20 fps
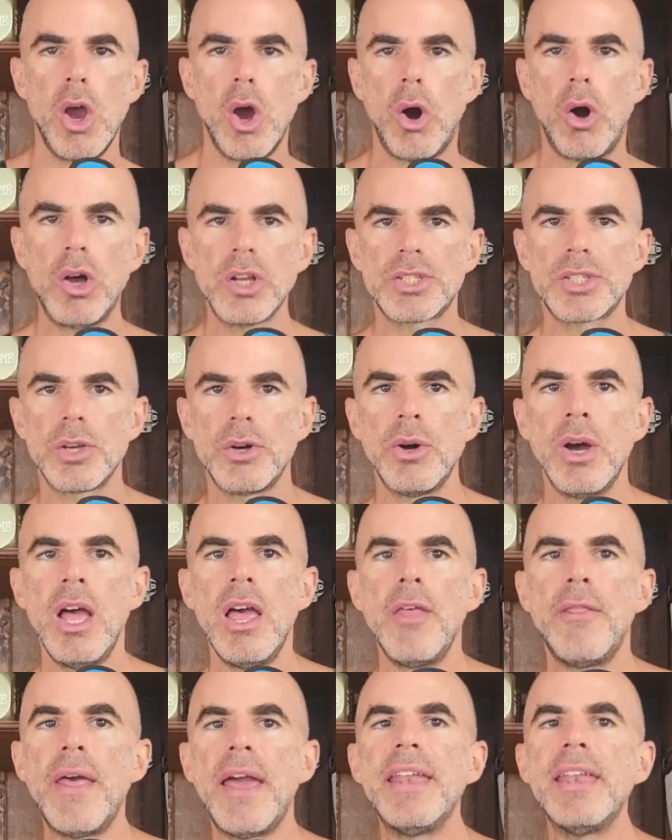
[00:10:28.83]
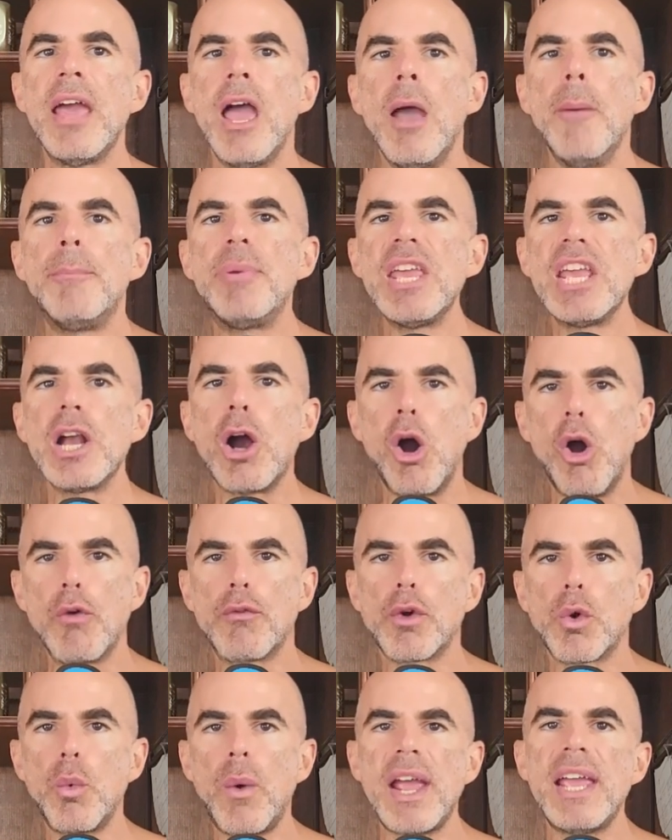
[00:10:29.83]
Also, then being
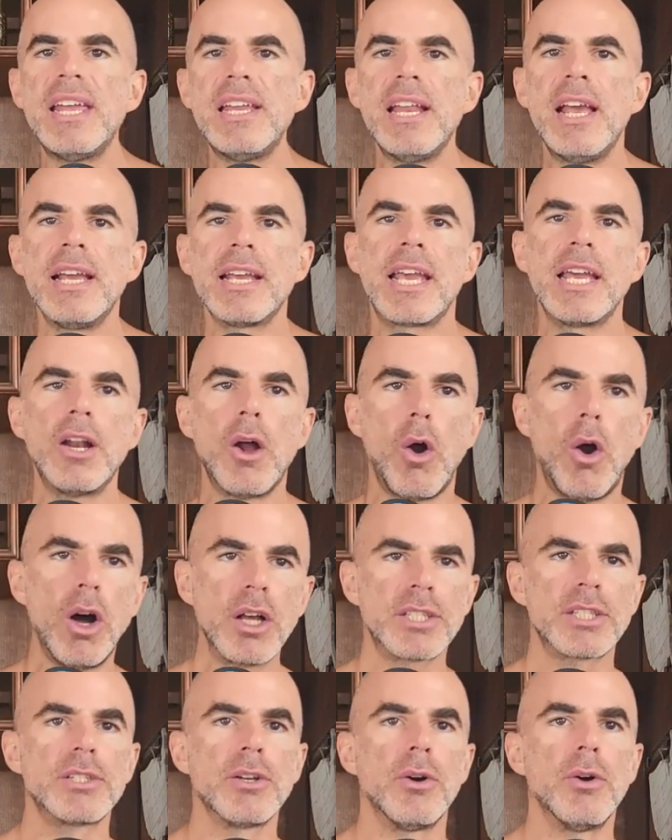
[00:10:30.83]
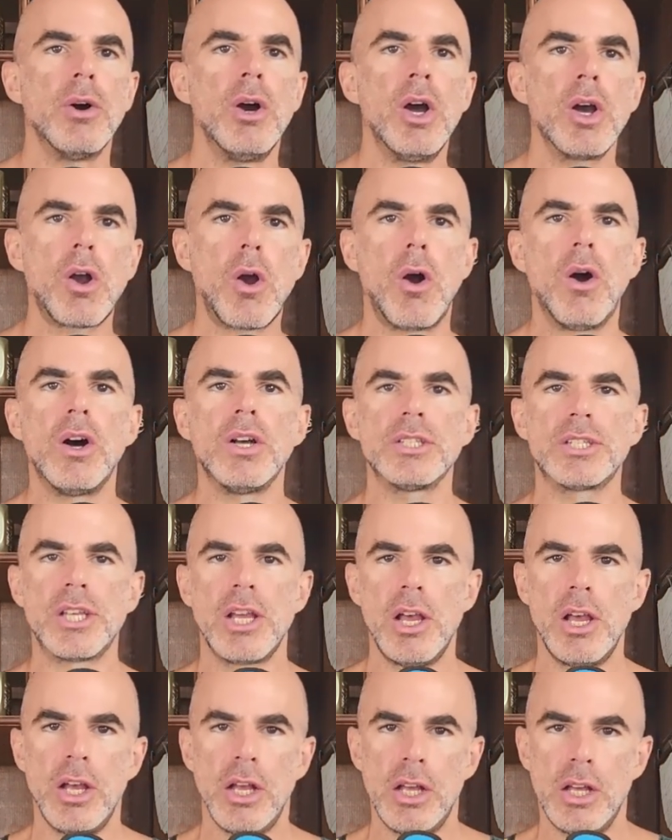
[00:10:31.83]
overweight can also cause
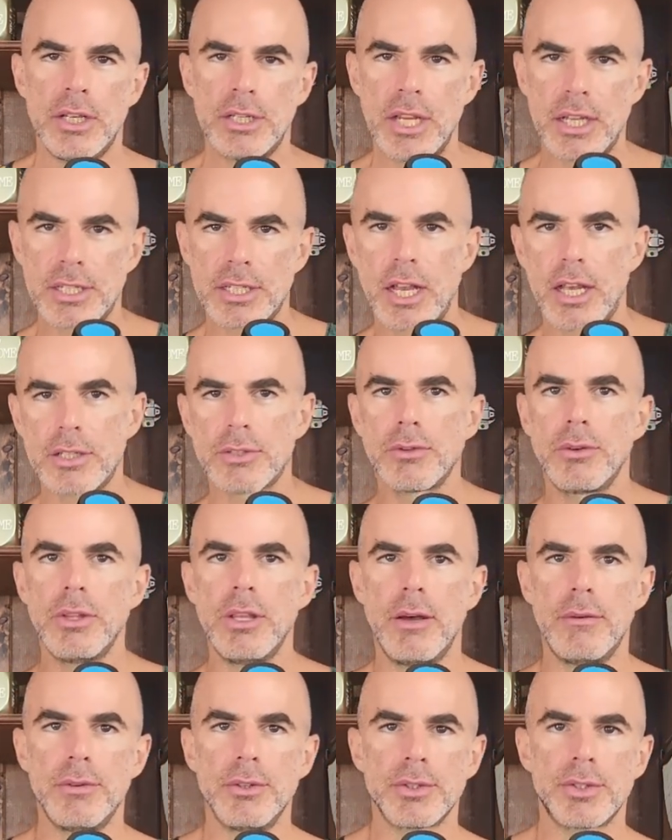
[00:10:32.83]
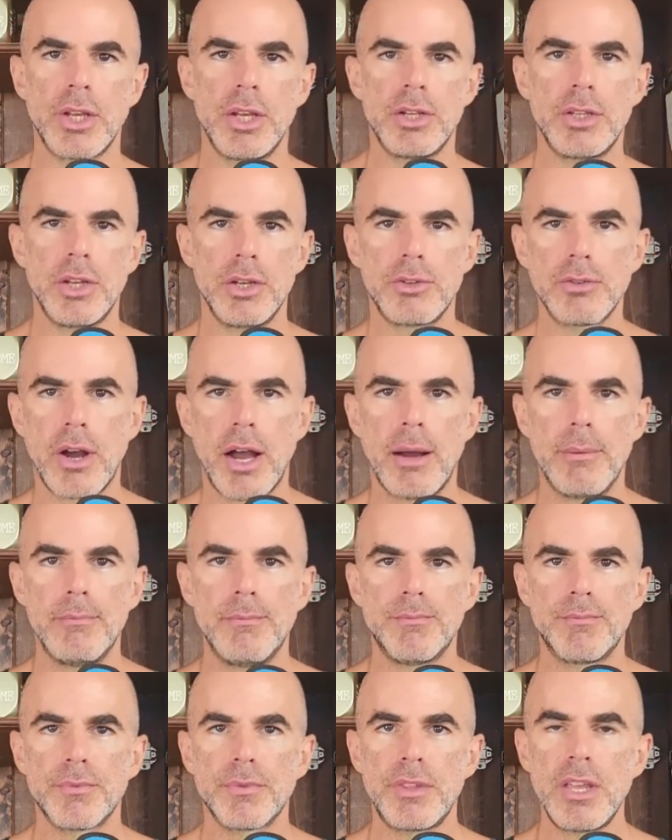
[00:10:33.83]
testosterone levels to
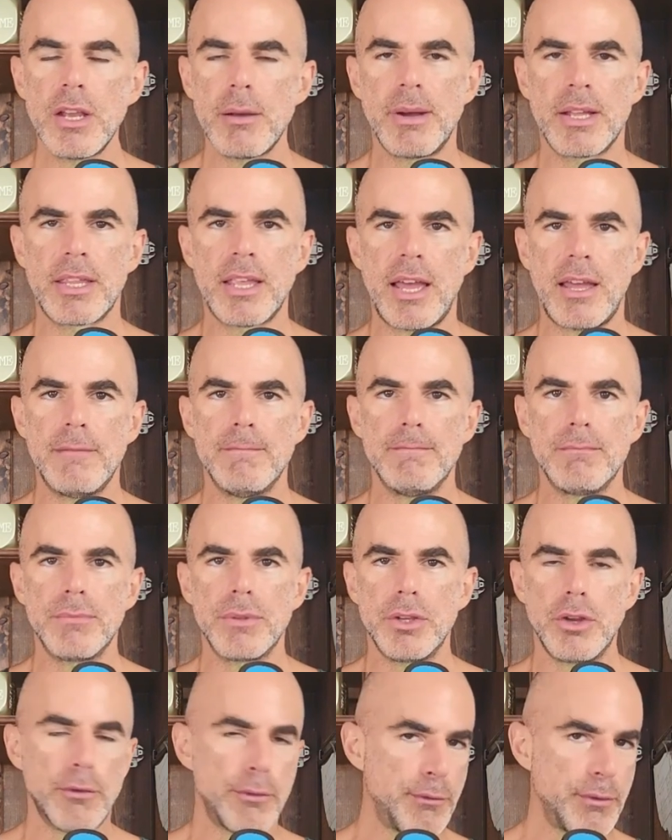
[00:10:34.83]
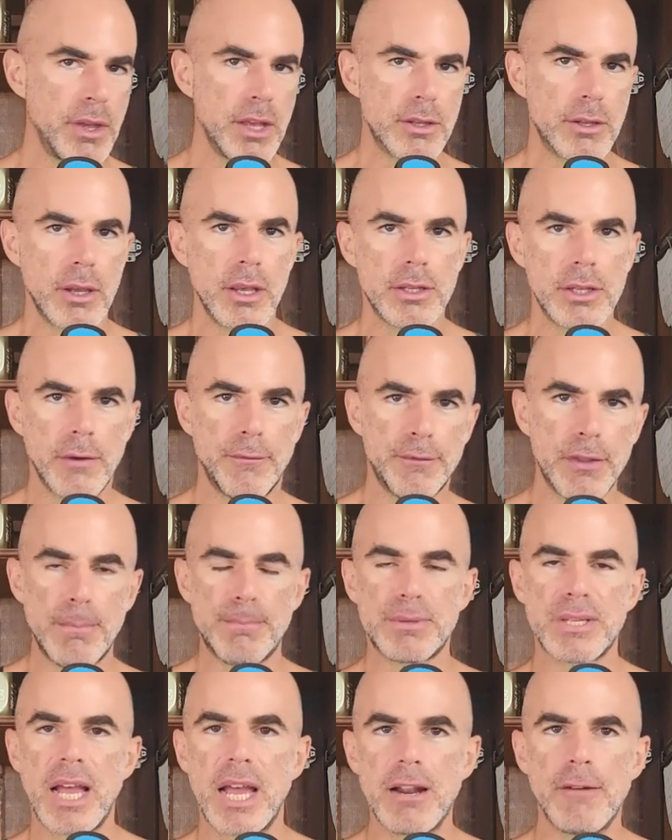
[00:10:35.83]
drop. Think about that. It's a flip
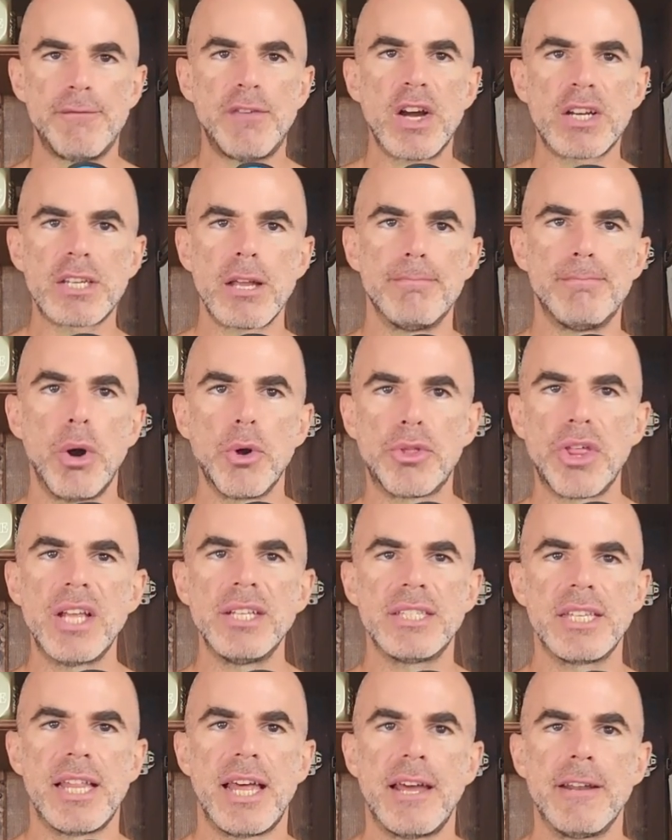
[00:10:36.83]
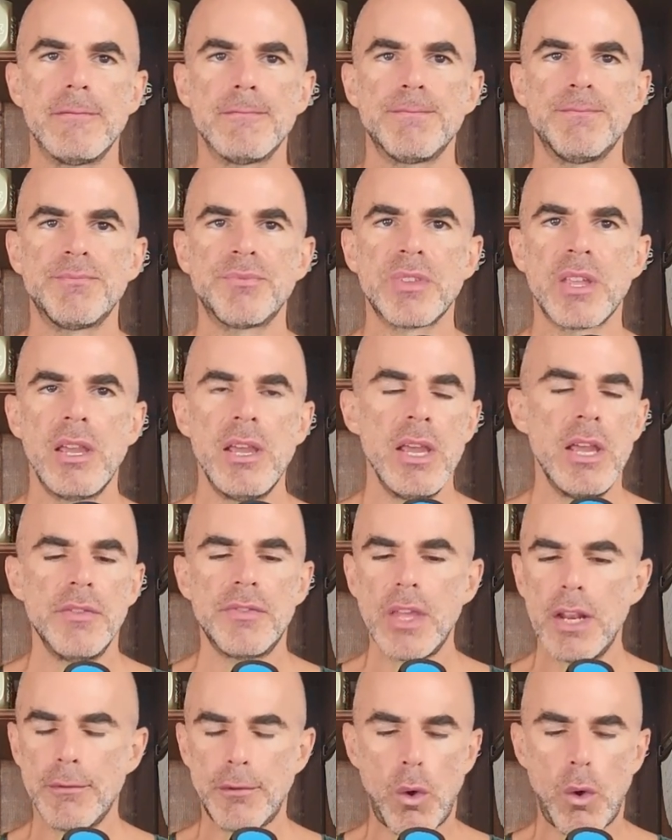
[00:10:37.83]
side of fucked on both ends of that. Then, of